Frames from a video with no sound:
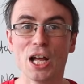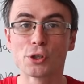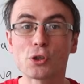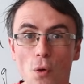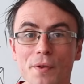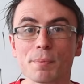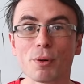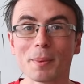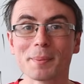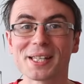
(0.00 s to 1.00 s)
Solving
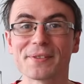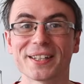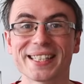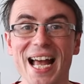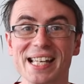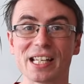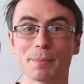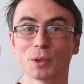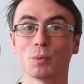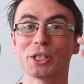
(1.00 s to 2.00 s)
problems is
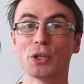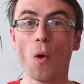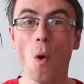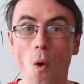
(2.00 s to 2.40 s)
fantastic, but what you